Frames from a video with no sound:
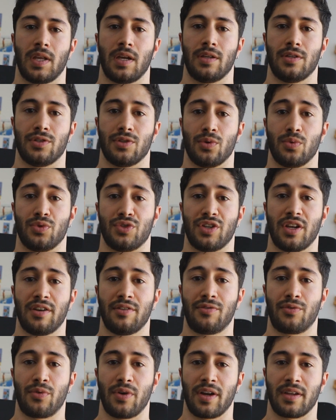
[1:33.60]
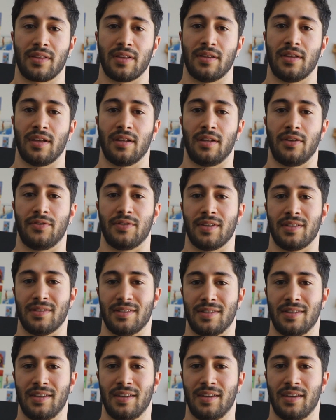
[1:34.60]
So Jeff ranked the deadlift as
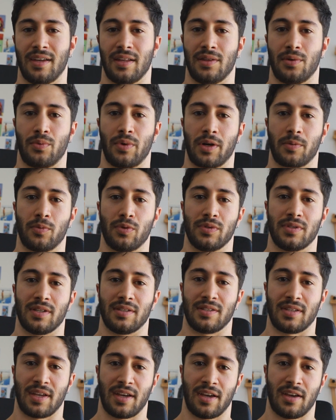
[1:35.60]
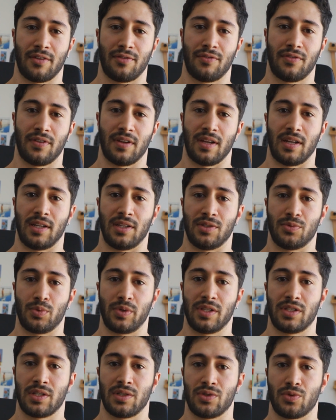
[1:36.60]
C and the rack pulls as F, and his
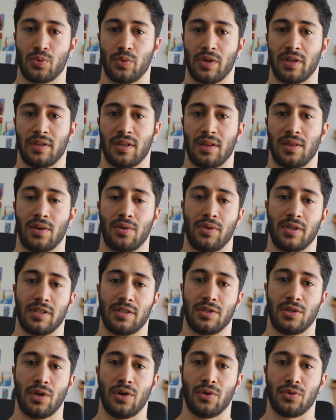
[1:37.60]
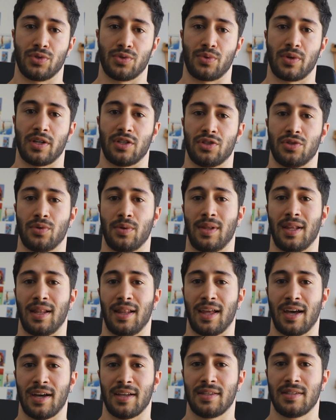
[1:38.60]
reasons were that there is no stretch to the
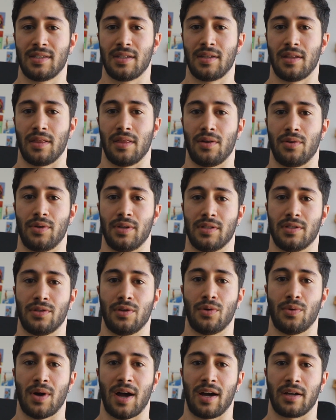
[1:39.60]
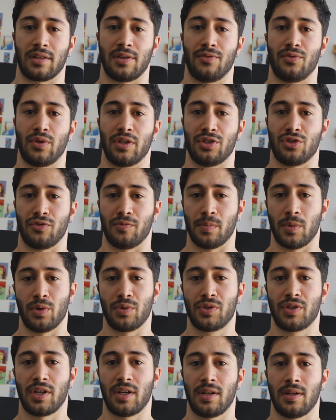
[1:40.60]
lats, there is no active range of
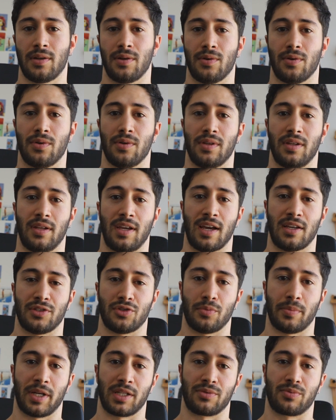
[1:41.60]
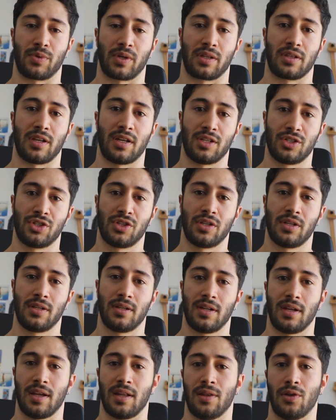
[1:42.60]
motion, only isometric
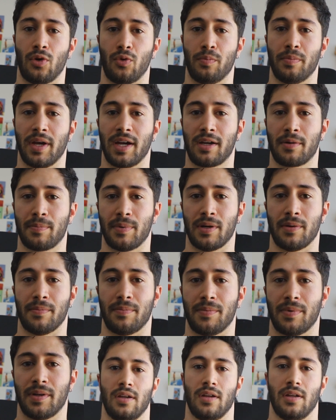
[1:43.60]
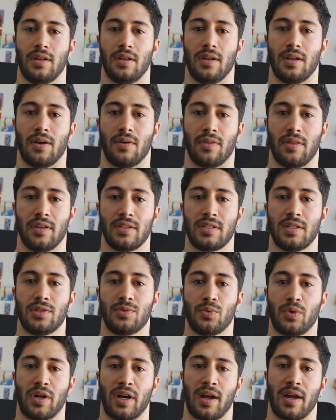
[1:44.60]
tension, and no back pump. Now this is
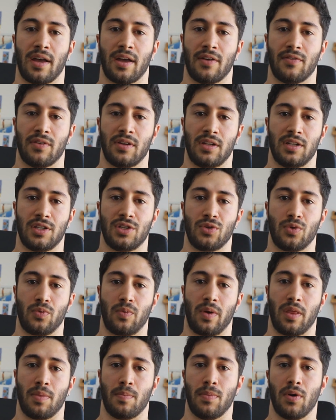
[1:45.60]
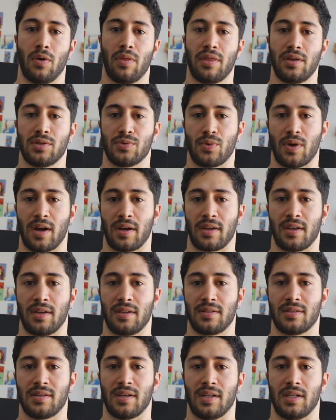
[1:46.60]
where I have an issue with both his
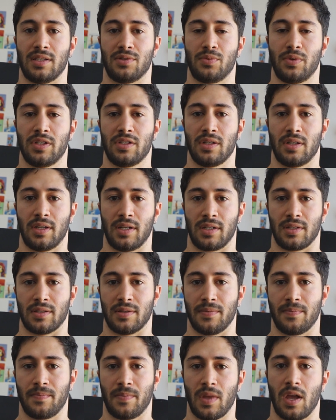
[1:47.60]
rankings and his reasonings.